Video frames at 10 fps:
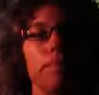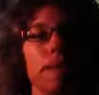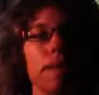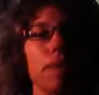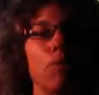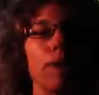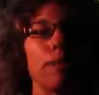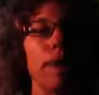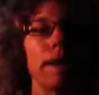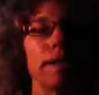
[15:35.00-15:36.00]
because I
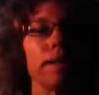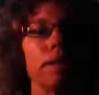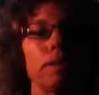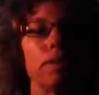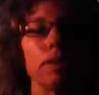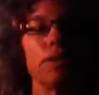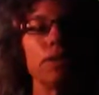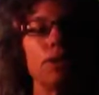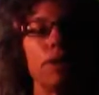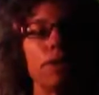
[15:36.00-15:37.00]
wanted my
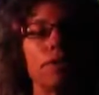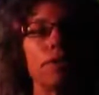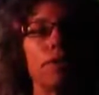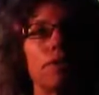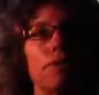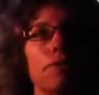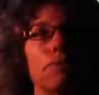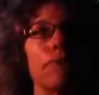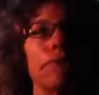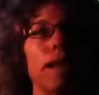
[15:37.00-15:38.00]
interview questions to
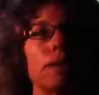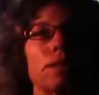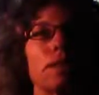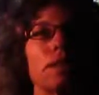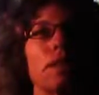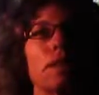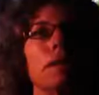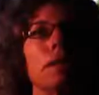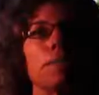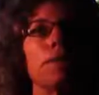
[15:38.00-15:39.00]
reflect
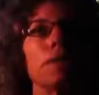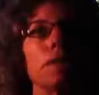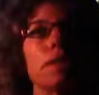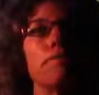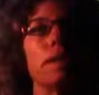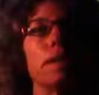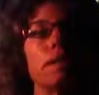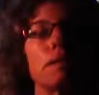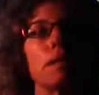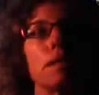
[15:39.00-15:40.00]
the
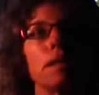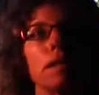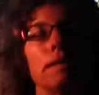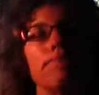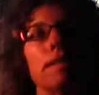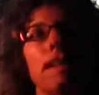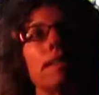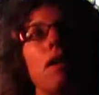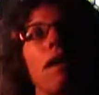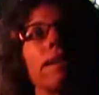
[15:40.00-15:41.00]
participants
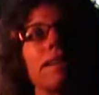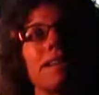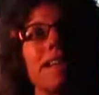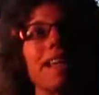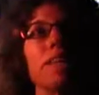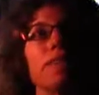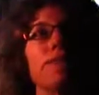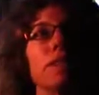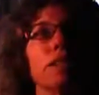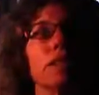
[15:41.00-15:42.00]
as honest as they could
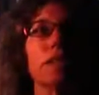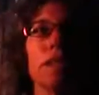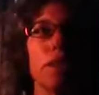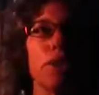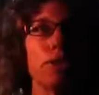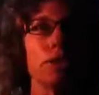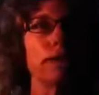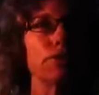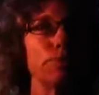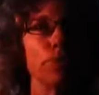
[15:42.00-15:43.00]
feel,
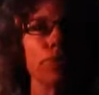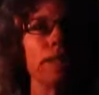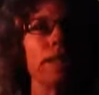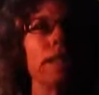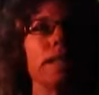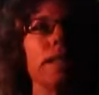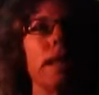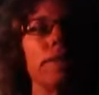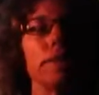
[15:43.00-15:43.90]
comfortable in any kind